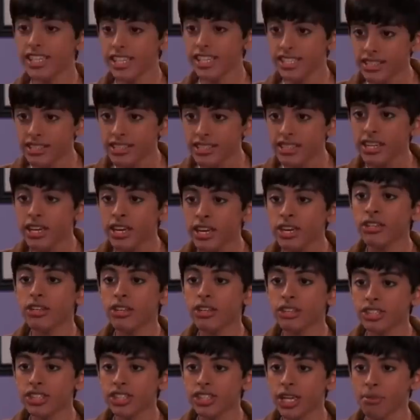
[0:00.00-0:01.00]
It is an
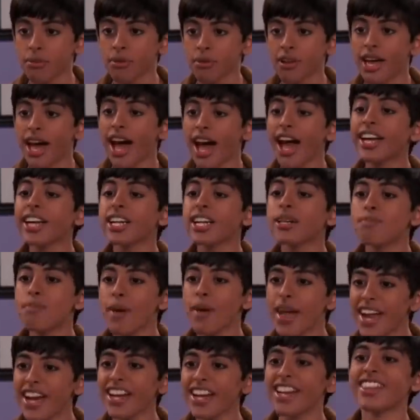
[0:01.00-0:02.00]
internship. I get
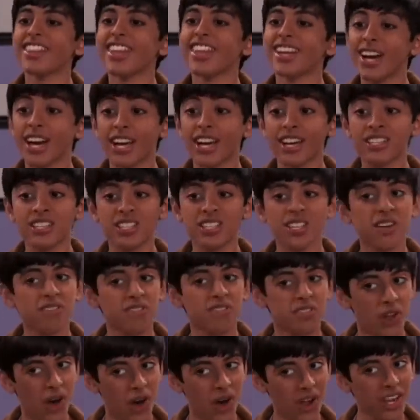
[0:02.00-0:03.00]
paid in the currency of
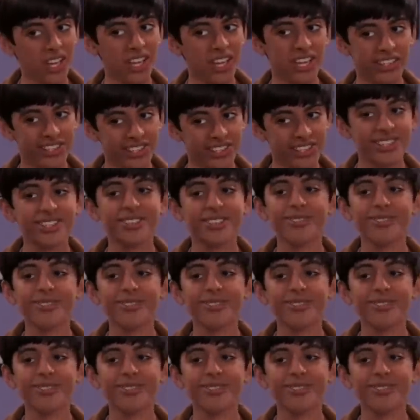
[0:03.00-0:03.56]
knowledge.